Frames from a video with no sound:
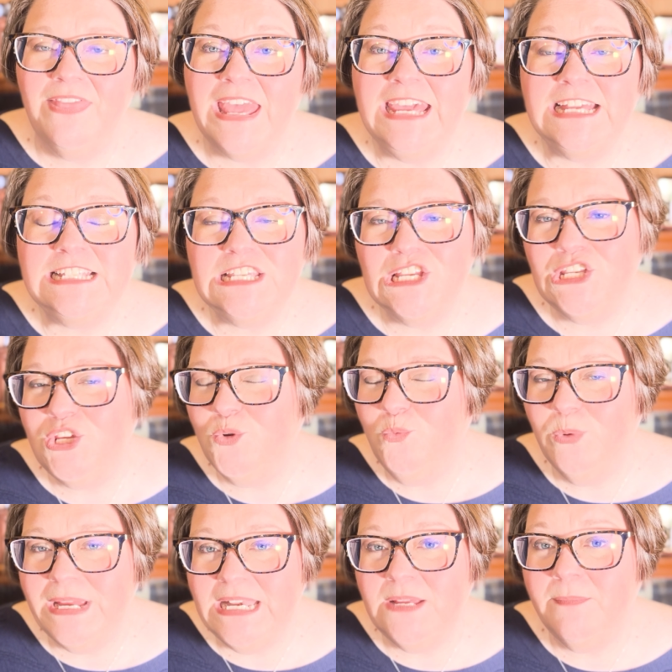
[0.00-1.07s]
They continue
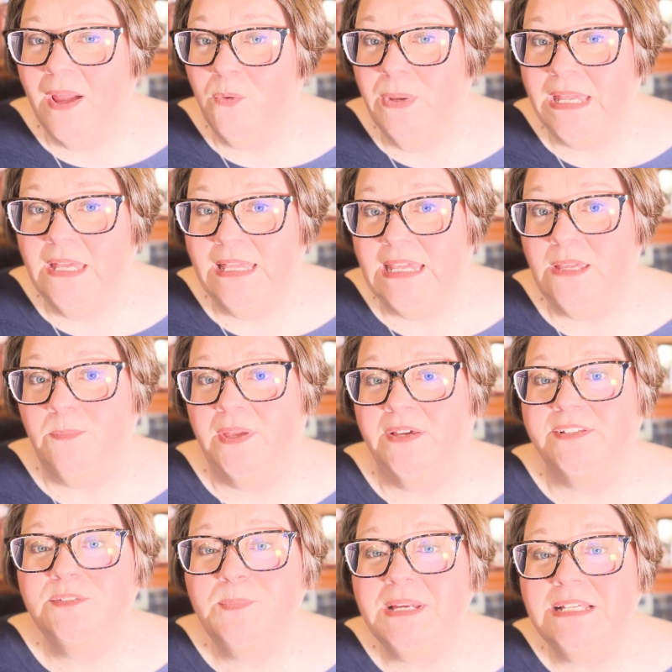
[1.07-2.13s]
reading my weekly
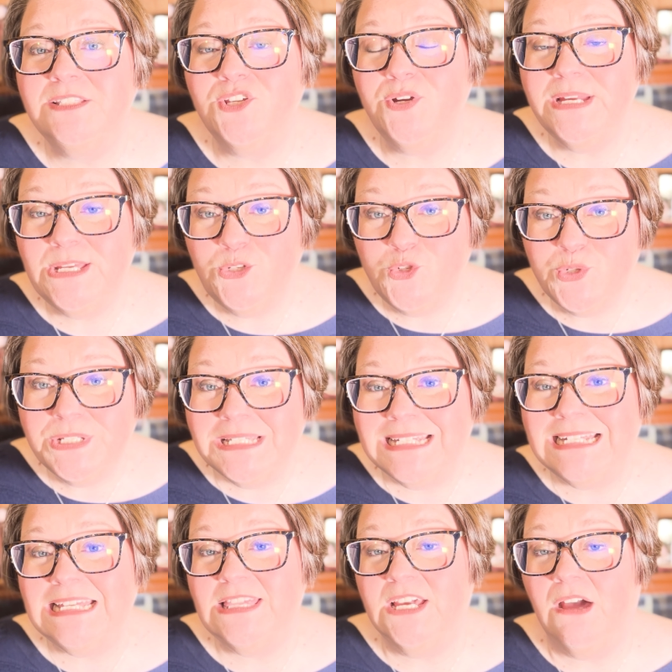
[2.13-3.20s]
emails because they're
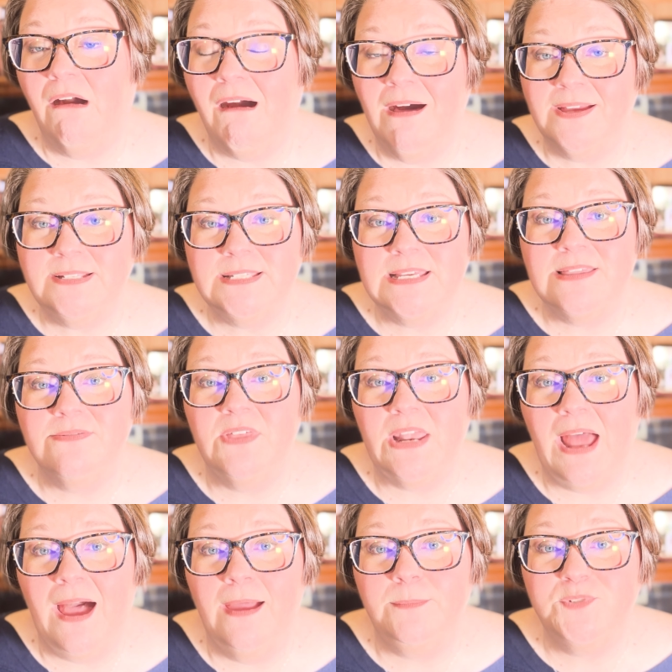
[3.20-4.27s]
interested in the content that
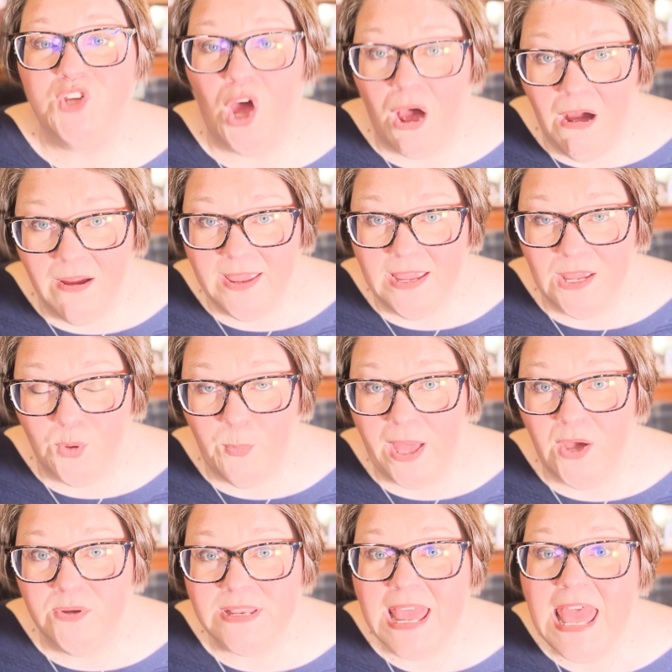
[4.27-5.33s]
I'm talking
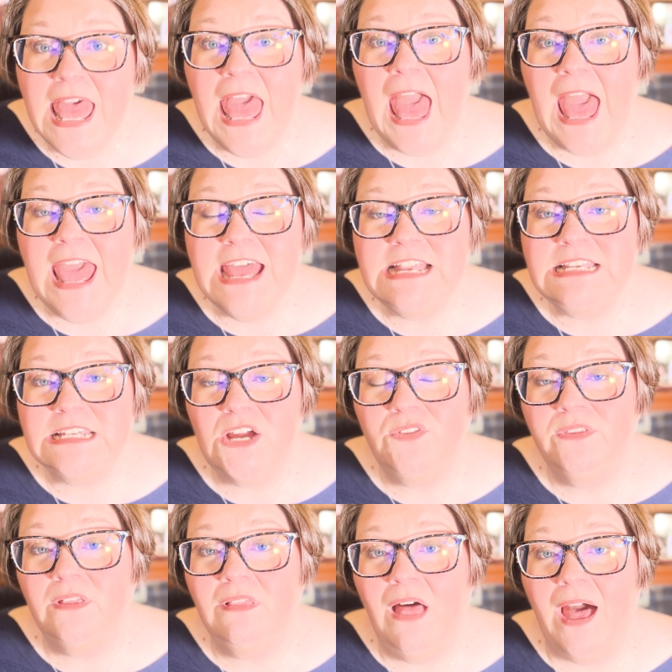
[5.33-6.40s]
about. And down
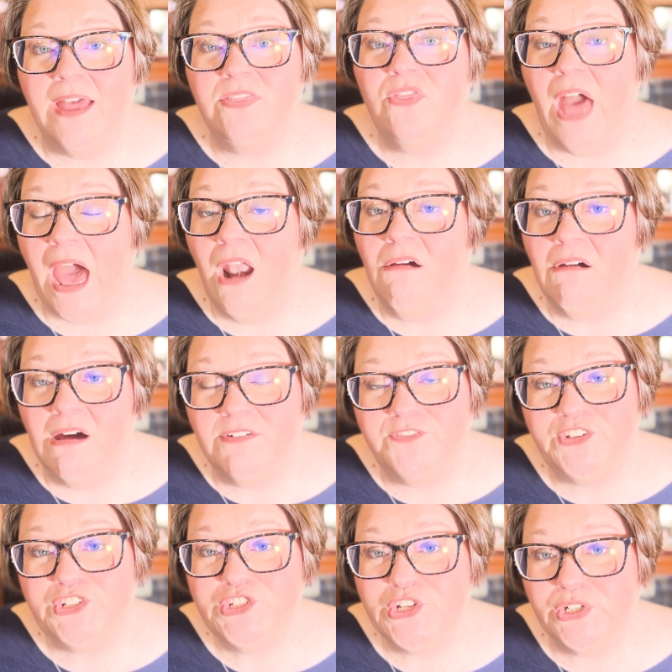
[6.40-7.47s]
the line, that
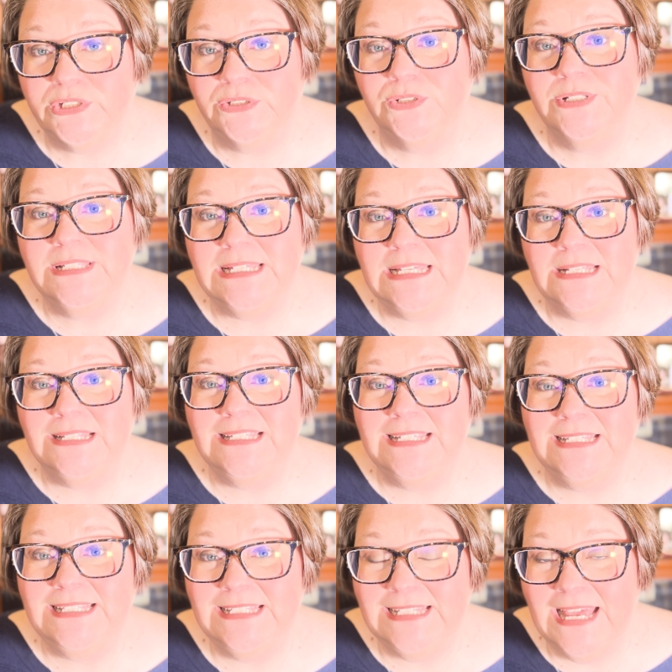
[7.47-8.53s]
often turns into
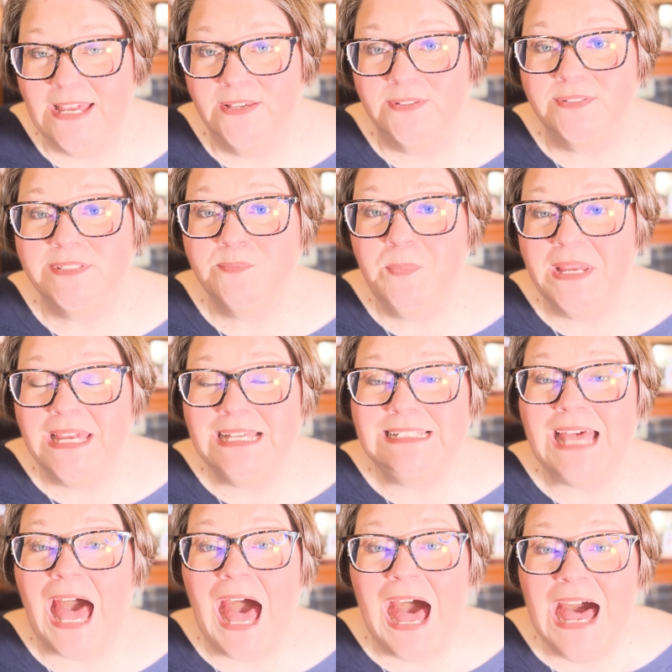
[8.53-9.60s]
sales because
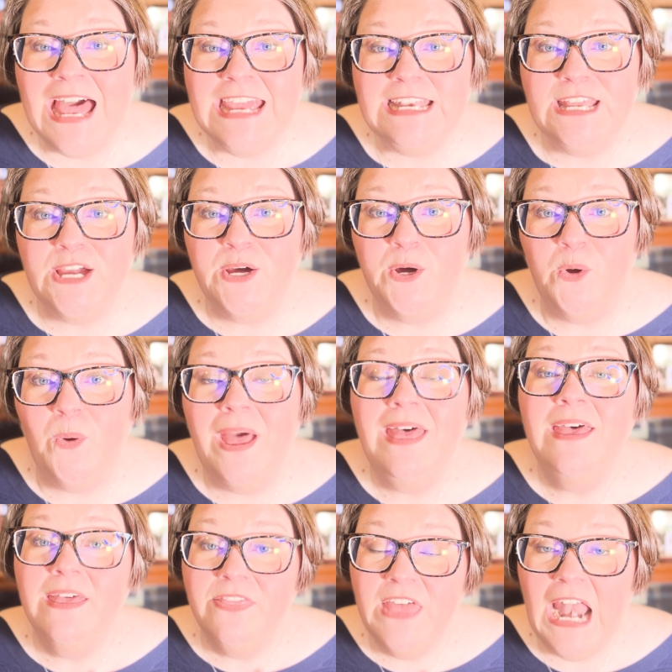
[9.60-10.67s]
I know
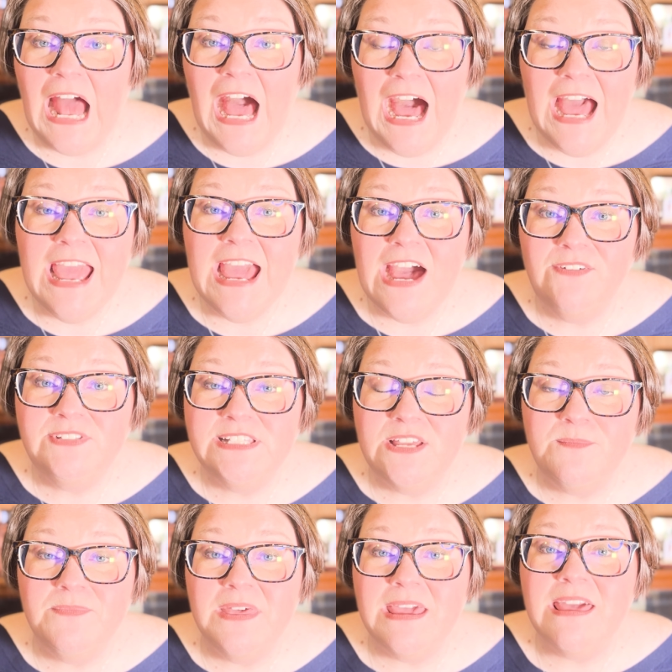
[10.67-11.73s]
that I have
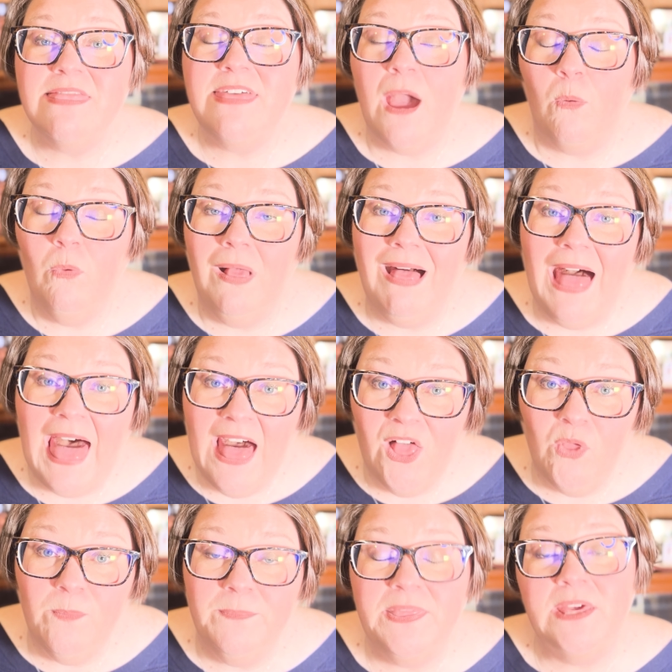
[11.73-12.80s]
something that will
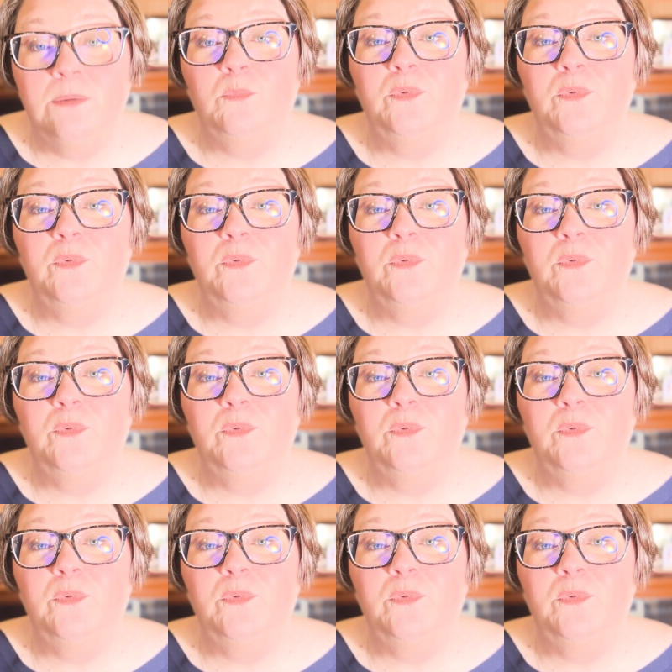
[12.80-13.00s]
help them